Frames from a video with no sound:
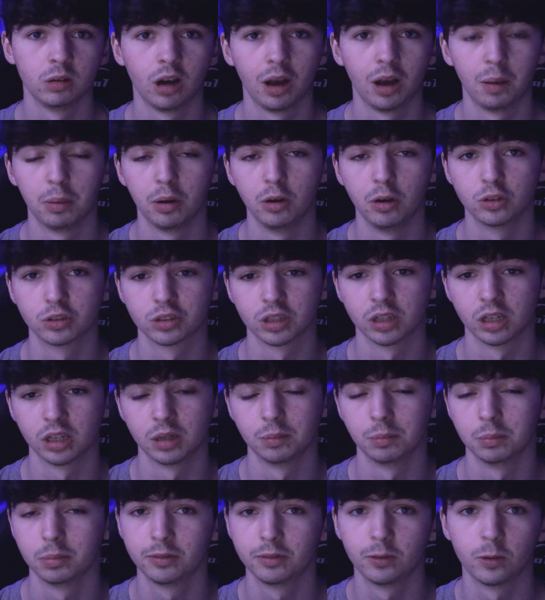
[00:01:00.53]
I post
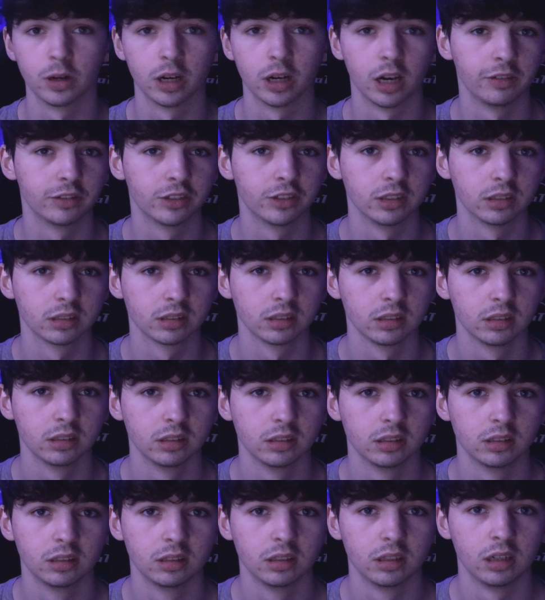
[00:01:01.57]
before and afters
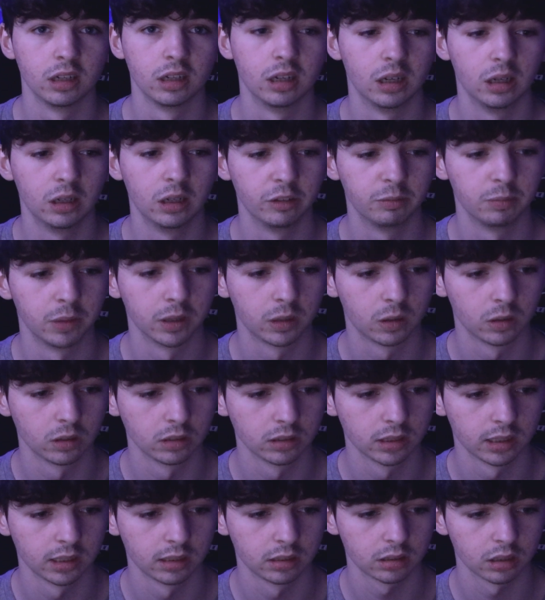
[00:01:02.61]
of my
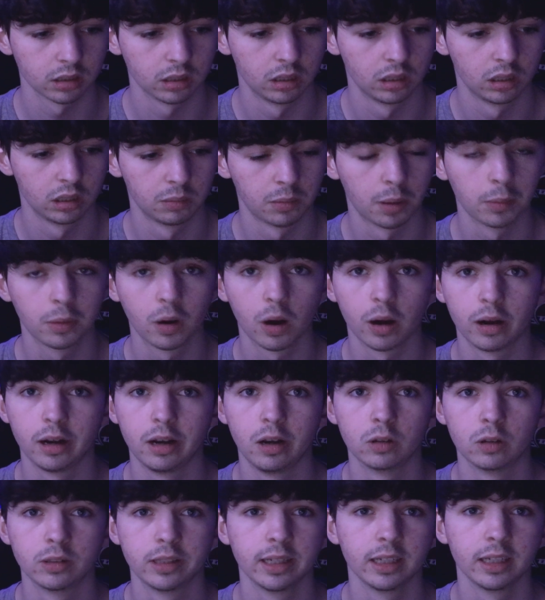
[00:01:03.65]
content. I'm currently
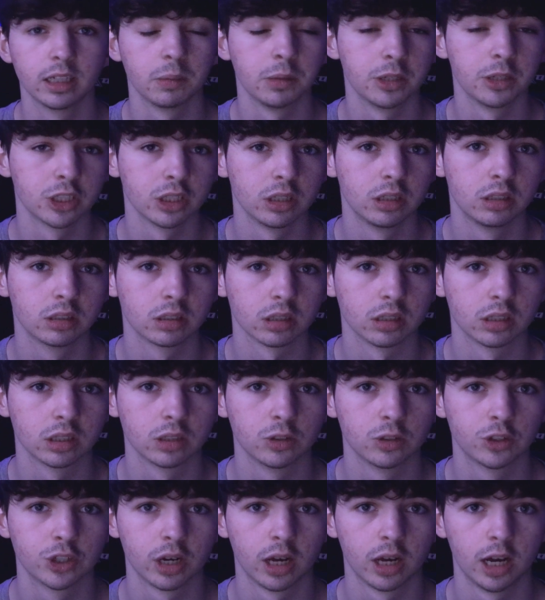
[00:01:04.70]
not taking commissions until
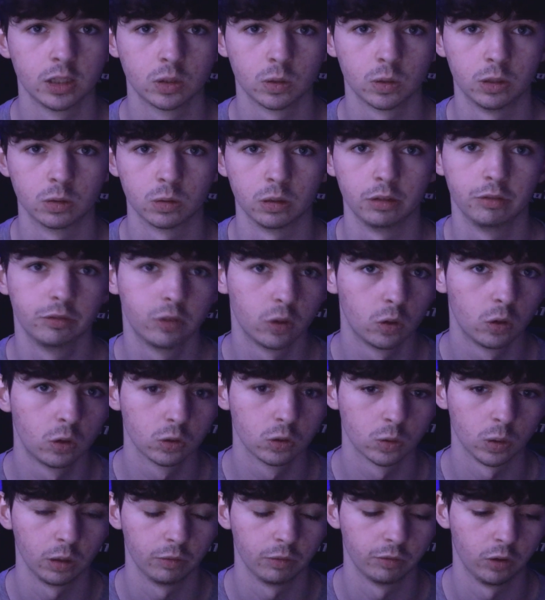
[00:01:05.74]
July 2024,
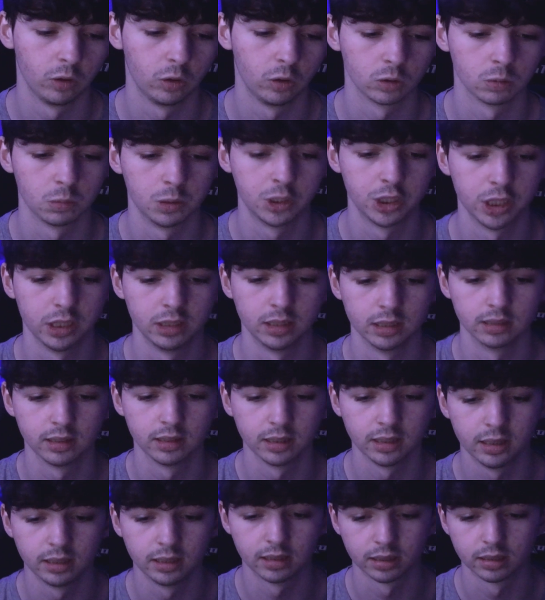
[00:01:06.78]
so I can focus on my
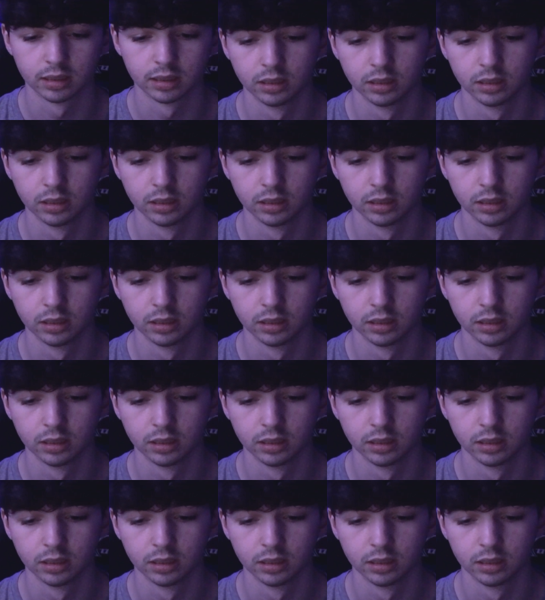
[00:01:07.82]
GCSEs.